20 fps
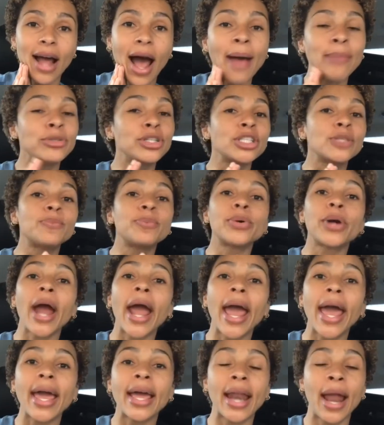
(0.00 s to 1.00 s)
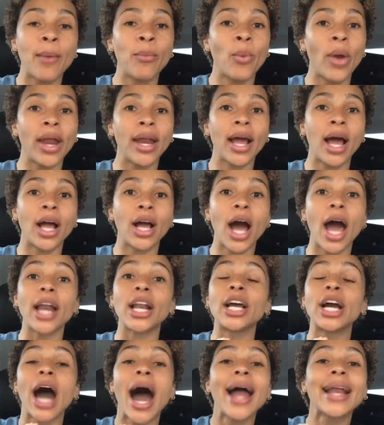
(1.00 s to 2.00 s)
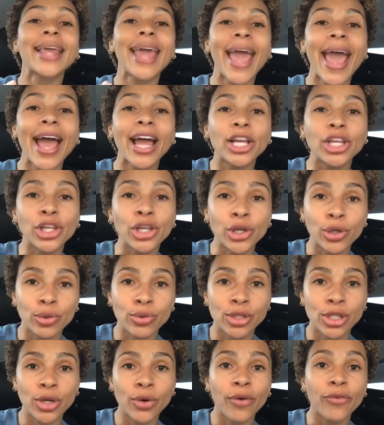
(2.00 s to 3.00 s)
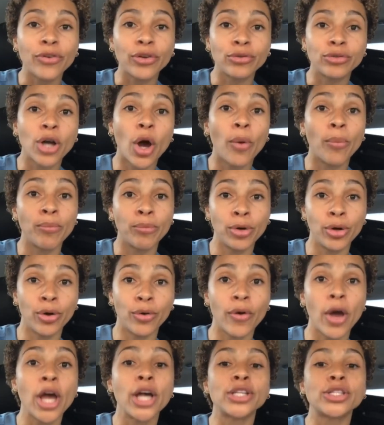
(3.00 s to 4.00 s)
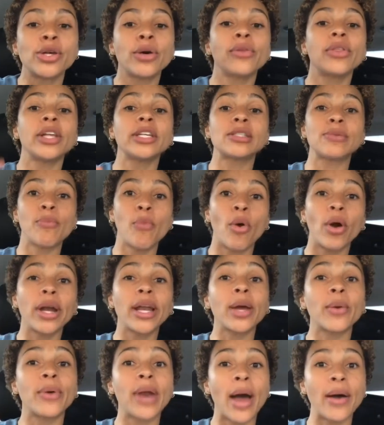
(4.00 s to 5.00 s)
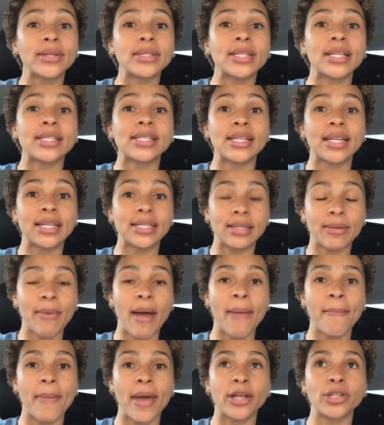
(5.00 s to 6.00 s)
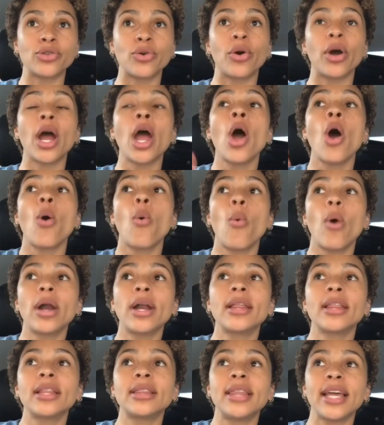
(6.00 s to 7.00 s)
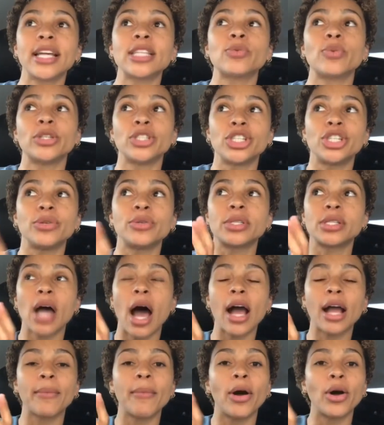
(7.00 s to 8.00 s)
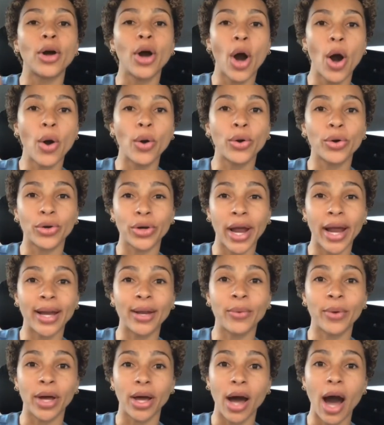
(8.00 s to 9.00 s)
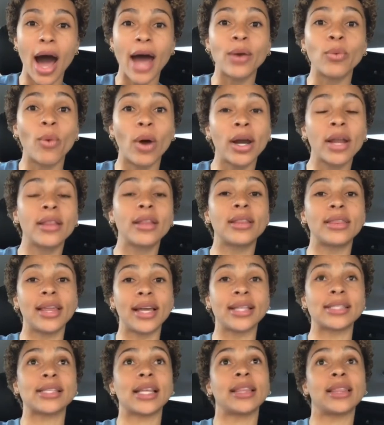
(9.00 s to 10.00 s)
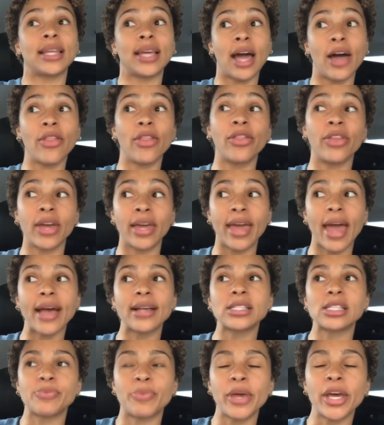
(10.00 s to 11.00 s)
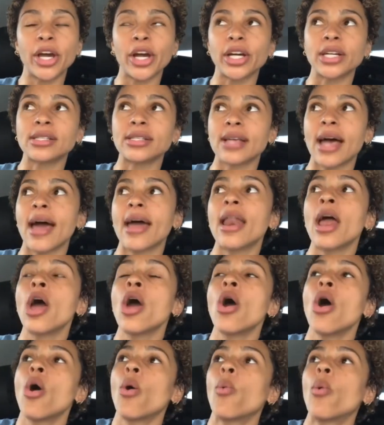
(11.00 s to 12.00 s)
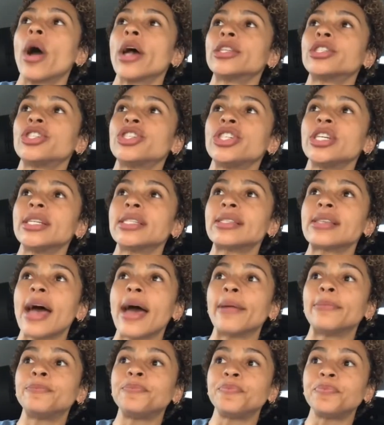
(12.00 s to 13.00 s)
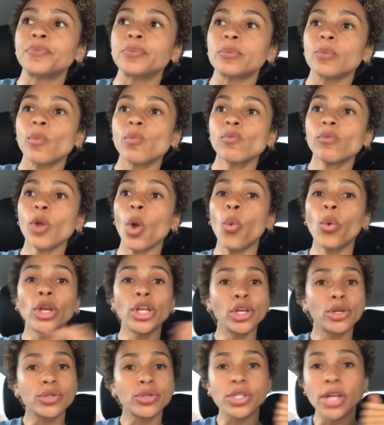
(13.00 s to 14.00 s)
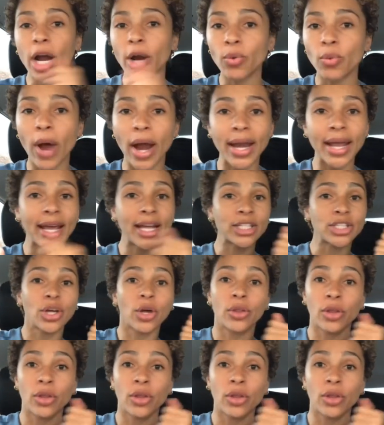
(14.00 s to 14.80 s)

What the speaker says: I'm just praying and I'm waiting on God. God can't use you if you don't move. So this morning when I was listening to my mentor, one of the things when she was talking about co-creating with God, one of the things that the guest speaker said was, she said, when you start running into